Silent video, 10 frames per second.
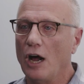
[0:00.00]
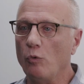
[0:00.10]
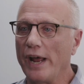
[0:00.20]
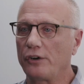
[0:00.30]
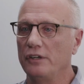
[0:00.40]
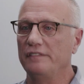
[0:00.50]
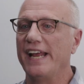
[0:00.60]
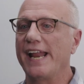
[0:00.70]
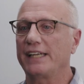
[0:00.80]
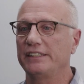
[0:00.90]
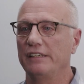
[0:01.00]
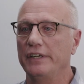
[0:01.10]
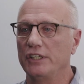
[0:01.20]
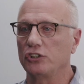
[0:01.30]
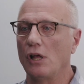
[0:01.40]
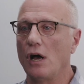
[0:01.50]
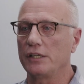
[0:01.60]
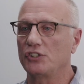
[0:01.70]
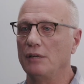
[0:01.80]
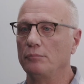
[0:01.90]
a record of that activity is
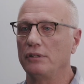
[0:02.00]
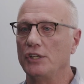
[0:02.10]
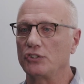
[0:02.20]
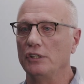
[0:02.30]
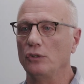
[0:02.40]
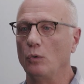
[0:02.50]
logged someplace in the